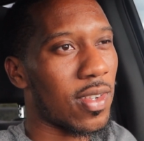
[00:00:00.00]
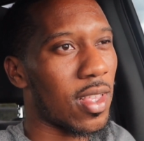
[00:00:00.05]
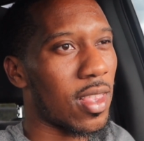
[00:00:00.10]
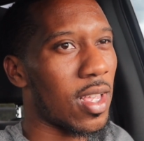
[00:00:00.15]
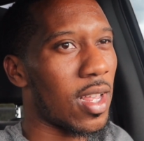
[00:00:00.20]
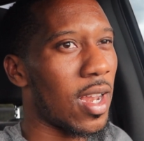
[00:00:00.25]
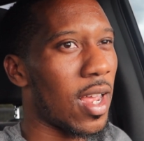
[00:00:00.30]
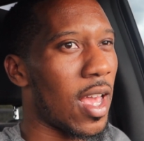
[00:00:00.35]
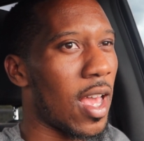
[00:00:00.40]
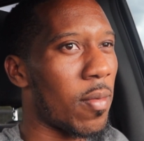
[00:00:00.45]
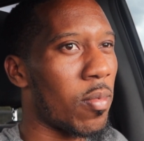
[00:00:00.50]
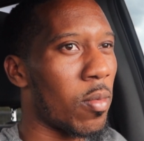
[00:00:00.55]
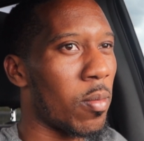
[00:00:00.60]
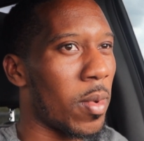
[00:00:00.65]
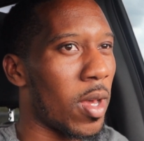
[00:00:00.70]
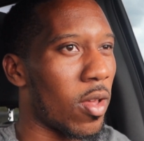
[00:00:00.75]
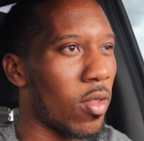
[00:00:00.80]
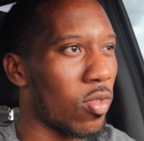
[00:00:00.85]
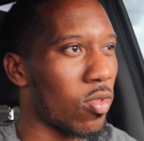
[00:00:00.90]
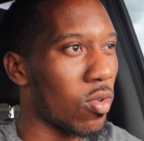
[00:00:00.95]
I think that happened
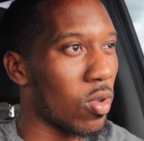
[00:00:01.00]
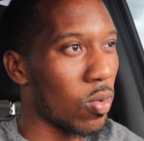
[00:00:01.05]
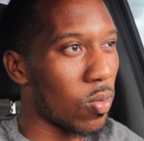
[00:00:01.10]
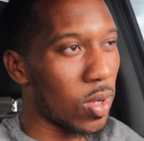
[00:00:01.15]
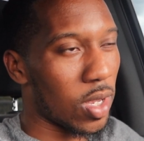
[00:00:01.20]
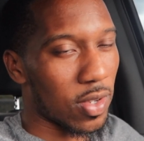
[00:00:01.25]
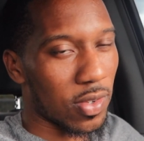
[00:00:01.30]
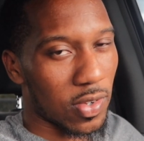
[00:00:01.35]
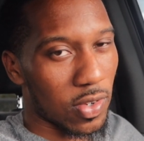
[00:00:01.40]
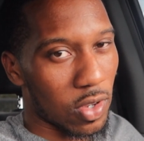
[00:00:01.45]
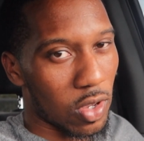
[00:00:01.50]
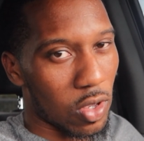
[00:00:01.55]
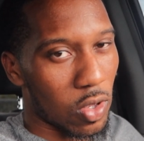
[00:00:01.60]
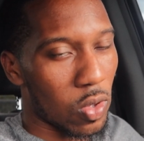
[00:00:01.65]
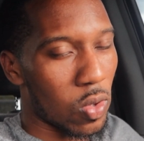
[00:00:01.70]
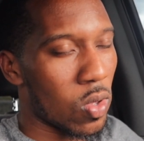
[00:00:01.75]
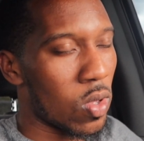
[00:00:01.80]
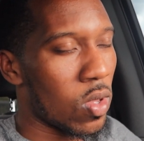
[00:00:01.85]
about 3 weeks ago.